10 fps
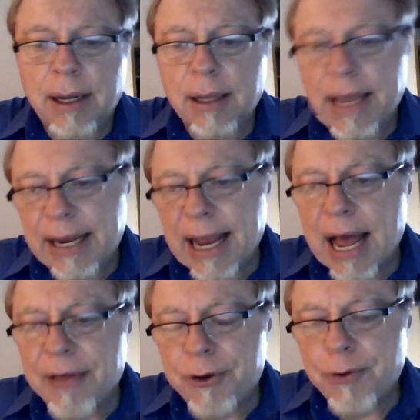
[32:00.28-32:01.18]
a lady
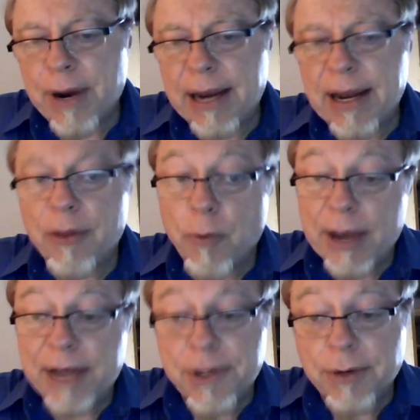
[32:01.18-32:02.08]
on the train on the
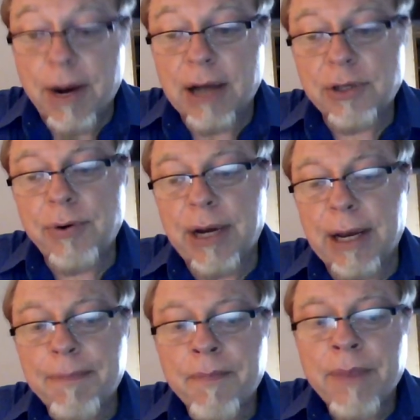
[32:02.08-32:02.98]
way to Austria,